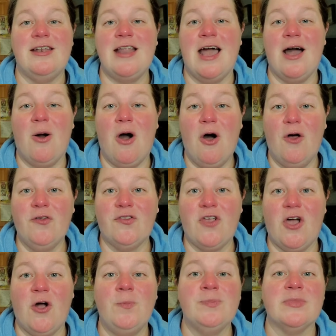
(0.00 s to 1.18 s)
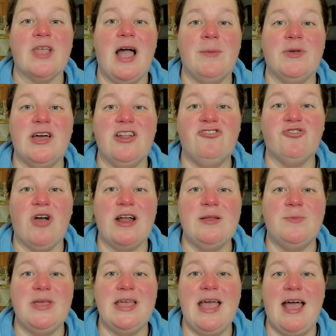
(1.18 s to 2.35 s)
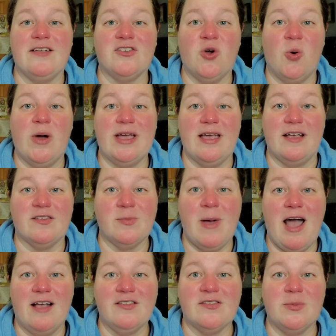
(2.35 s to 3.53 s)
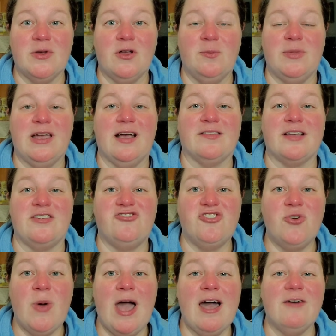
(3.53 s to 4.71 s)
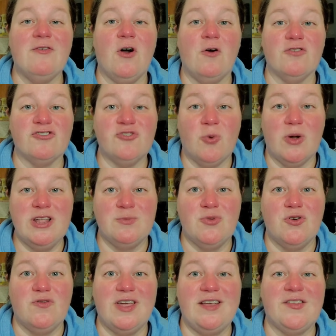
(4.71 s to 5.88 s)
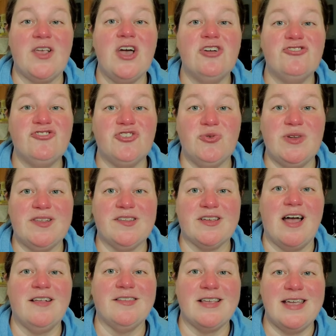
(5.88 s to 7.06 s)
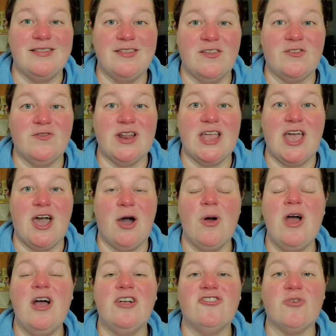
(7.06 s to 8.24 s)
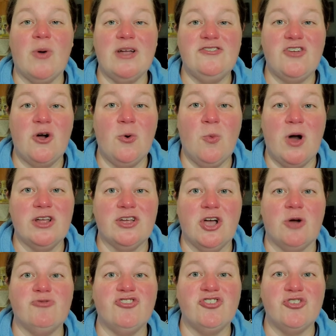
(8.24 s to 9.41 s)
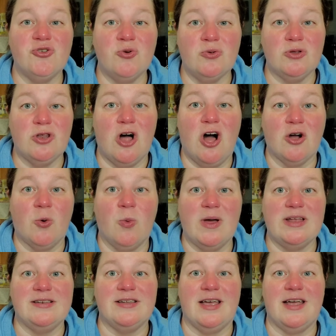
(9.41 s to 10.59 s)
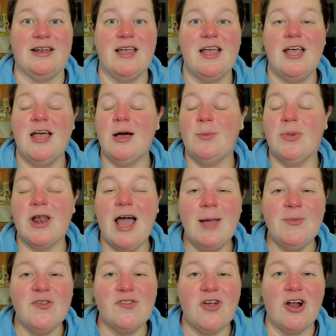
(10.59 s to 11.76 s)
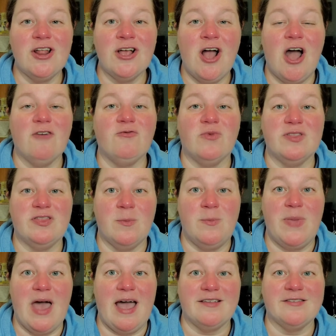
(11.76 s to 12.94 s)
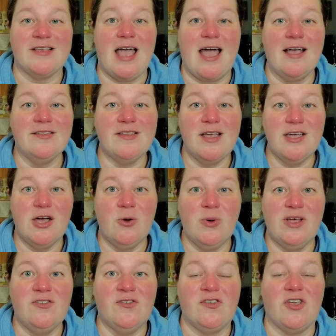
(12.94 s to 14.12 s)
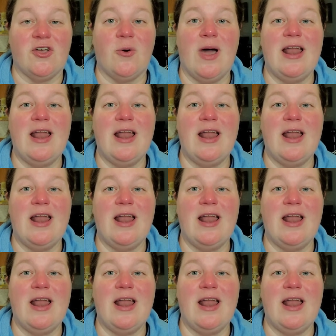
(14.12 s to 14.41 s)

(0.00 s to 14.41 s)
Now, also, I'm going to try to be as quick as possible because I do have over 20 movies to discuss in this video, so I don't want to go too long-winded. But I'm starting off with the best, as I always do.